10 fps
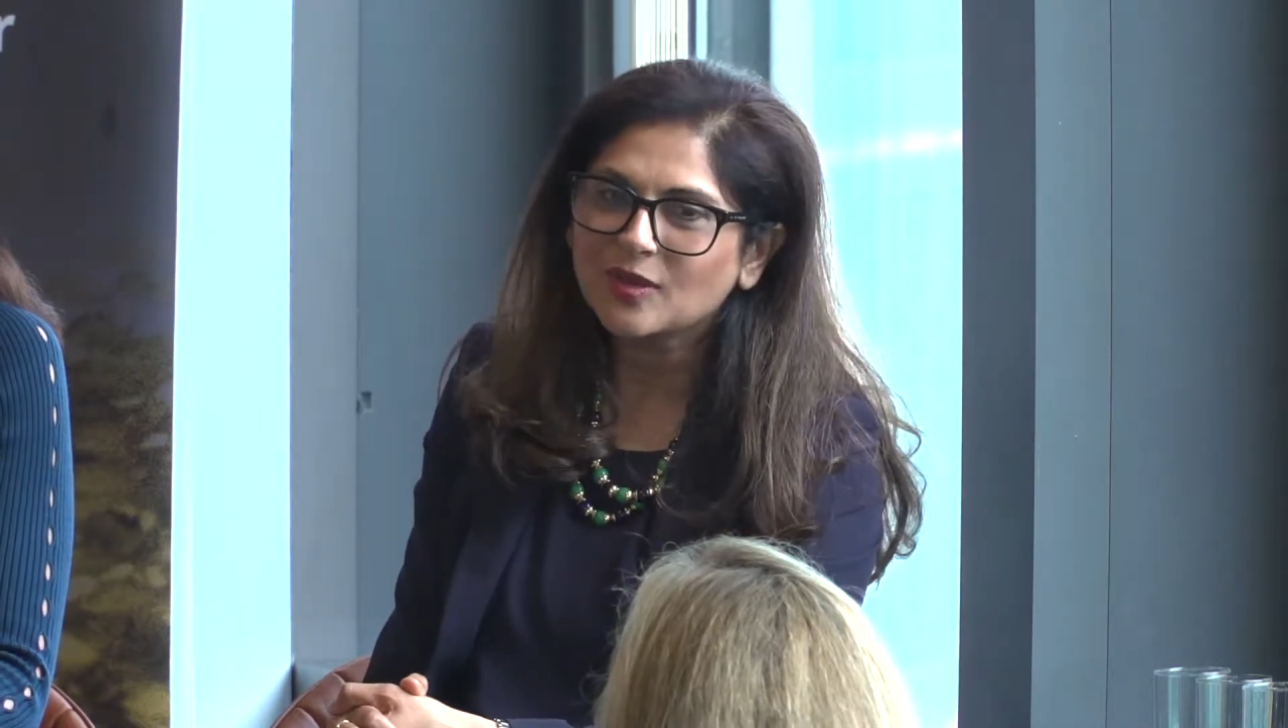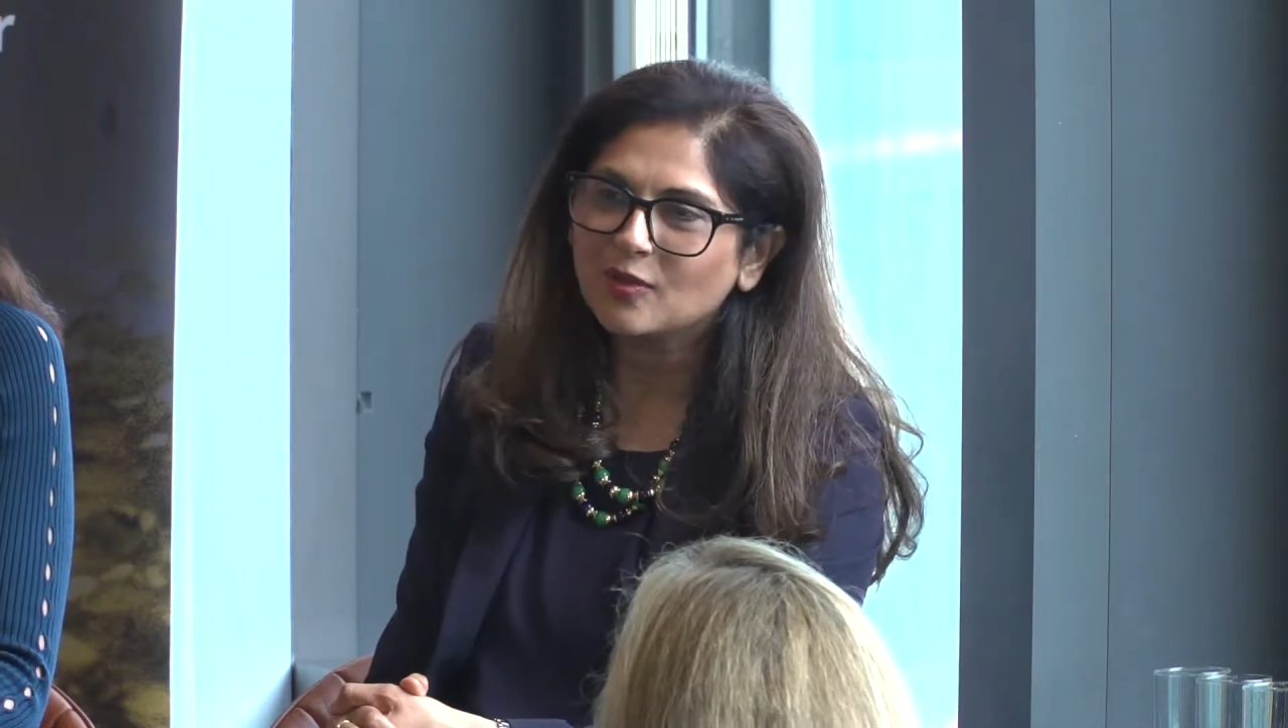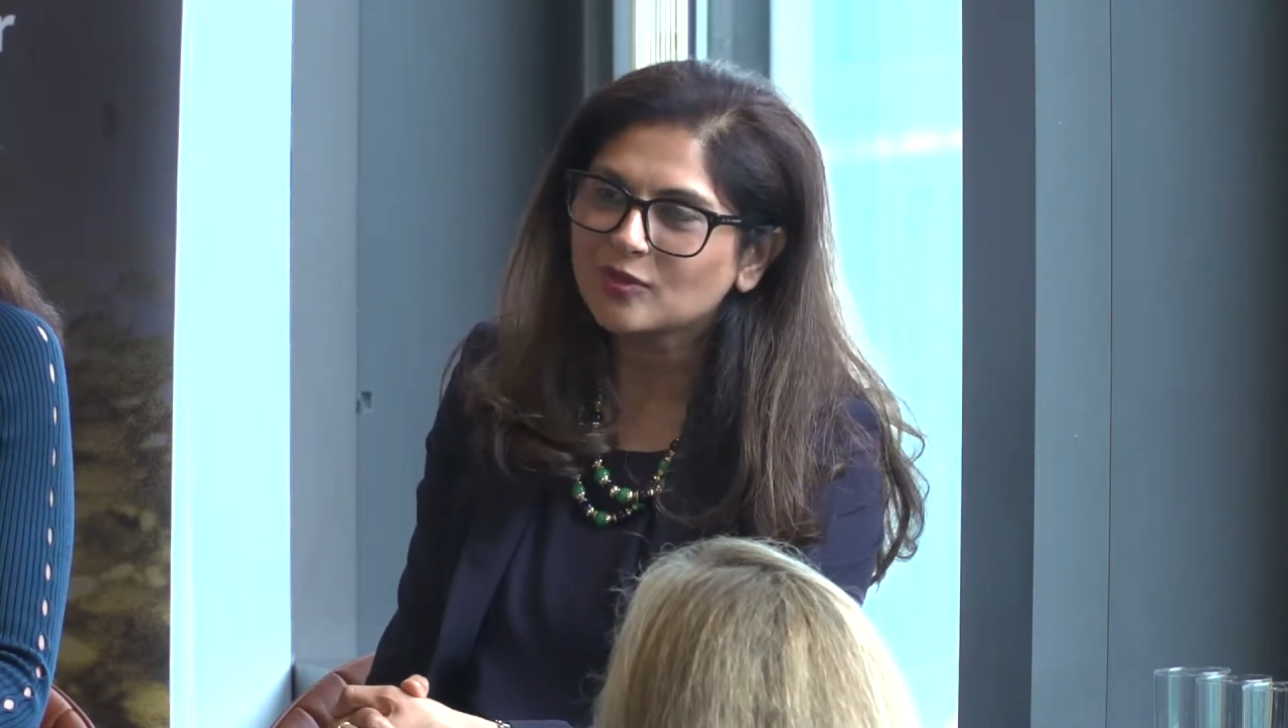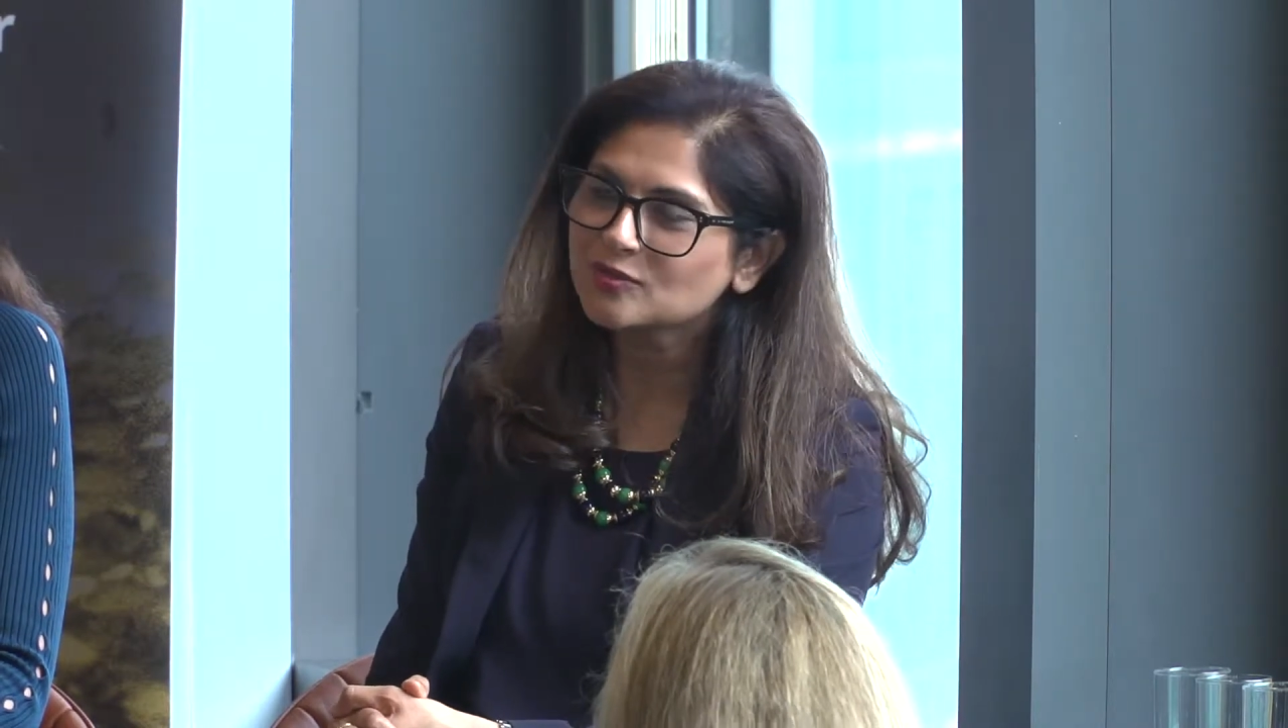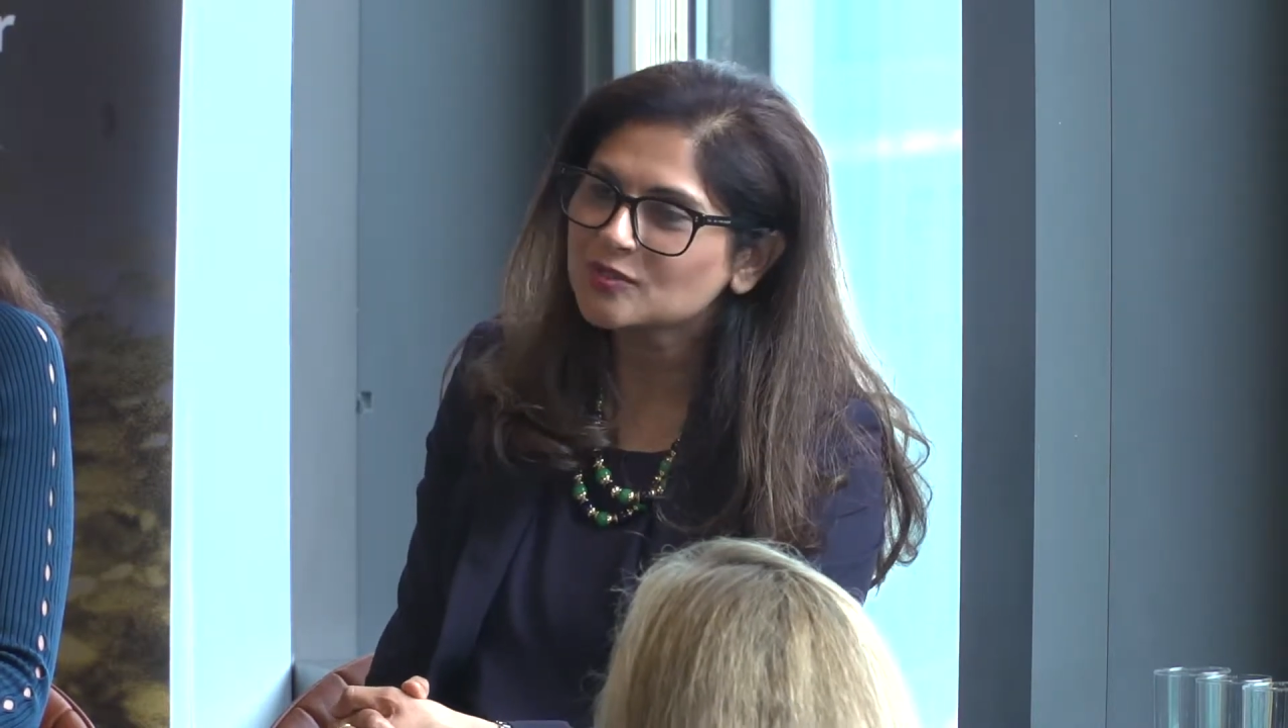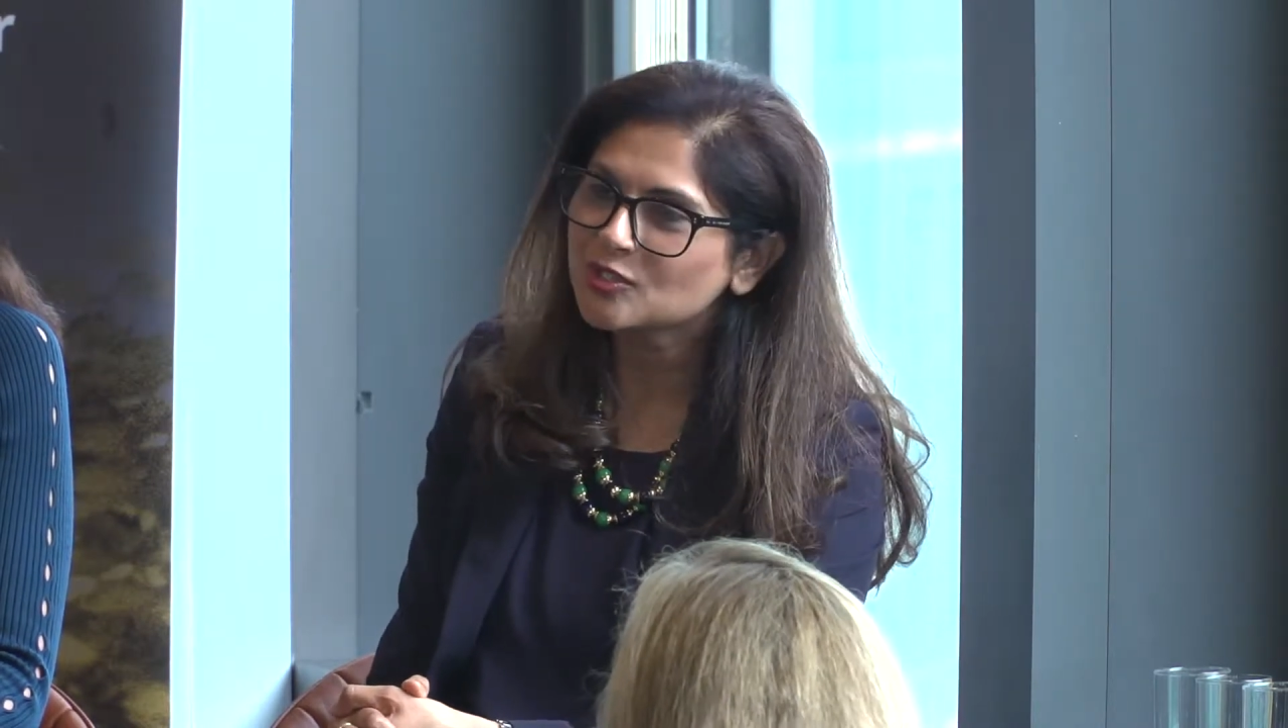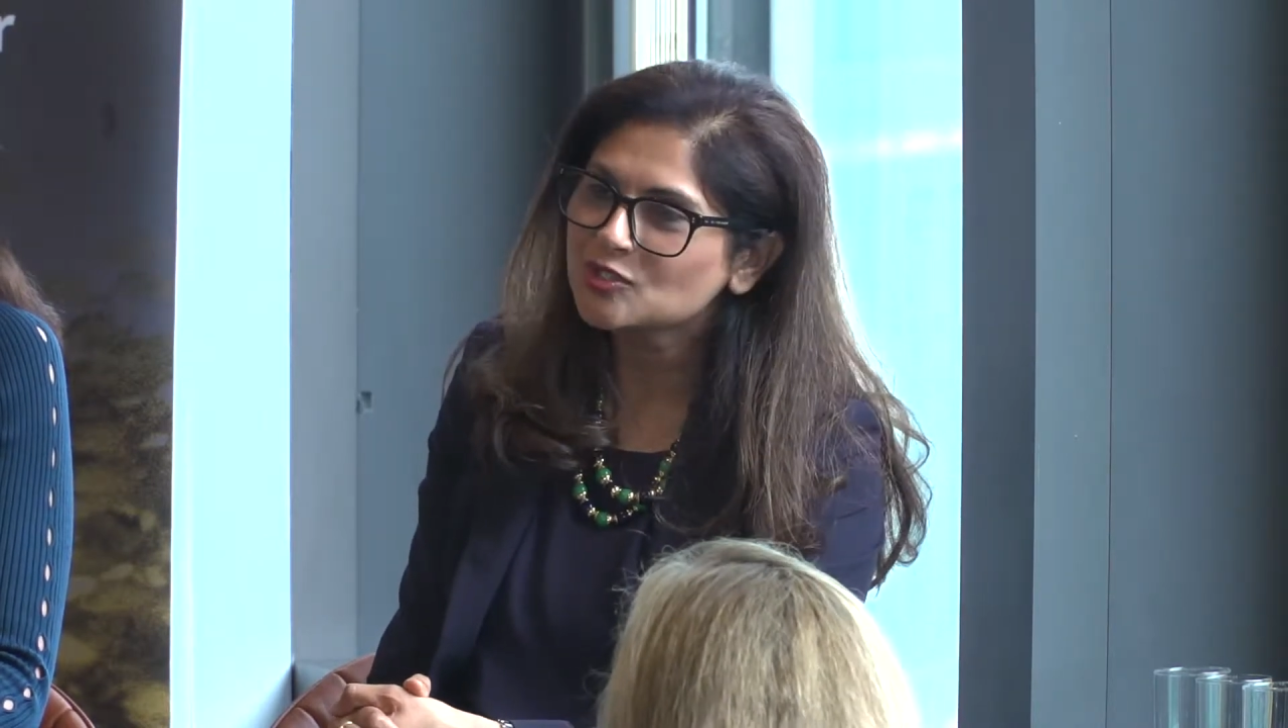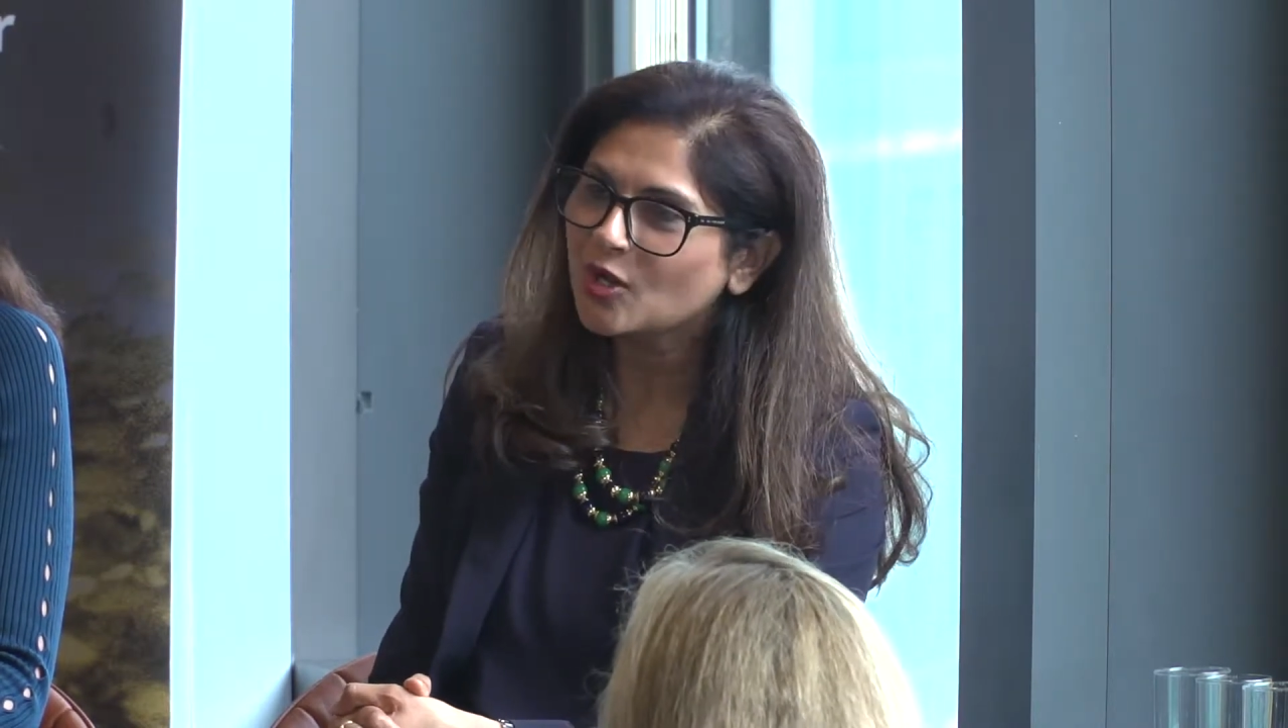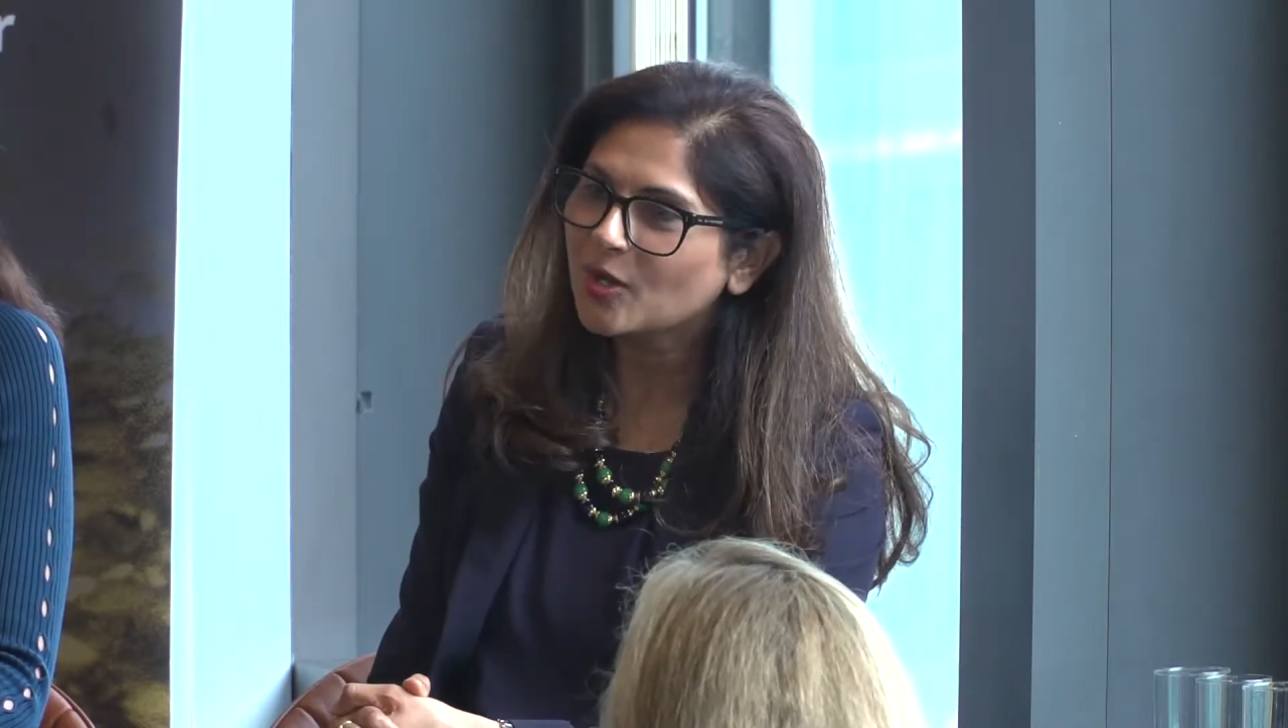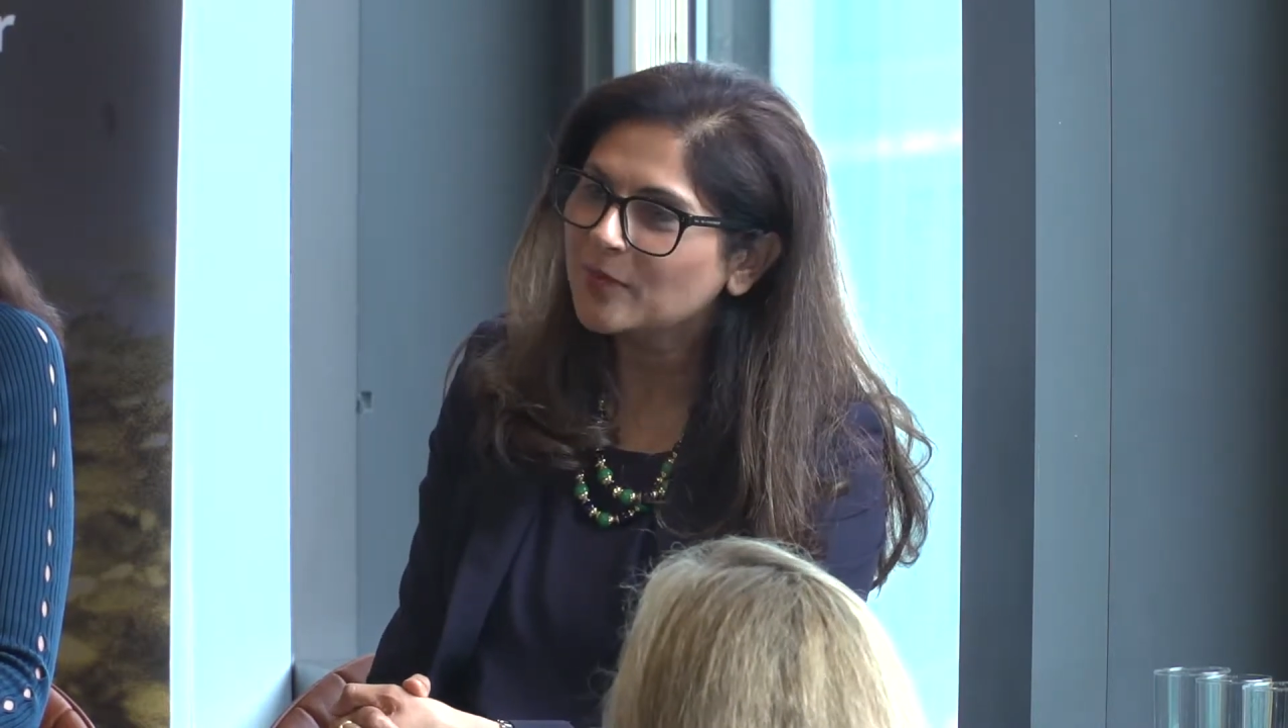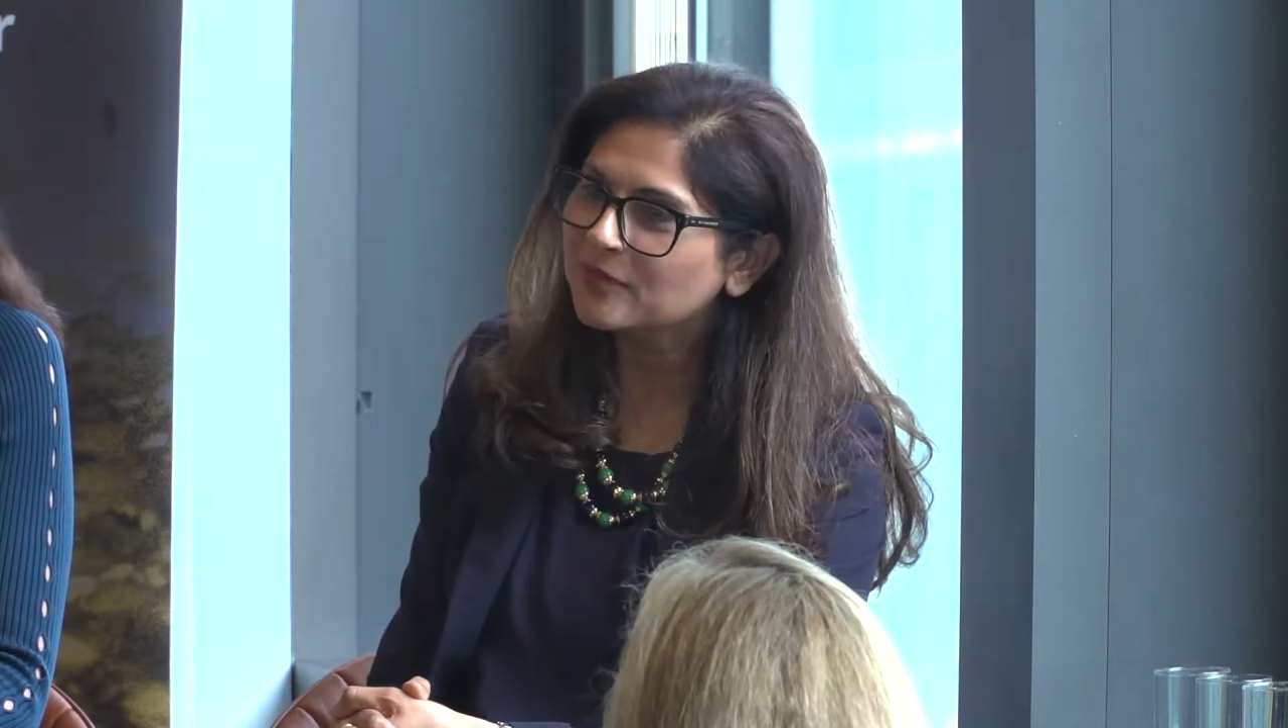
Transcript: hold on to a job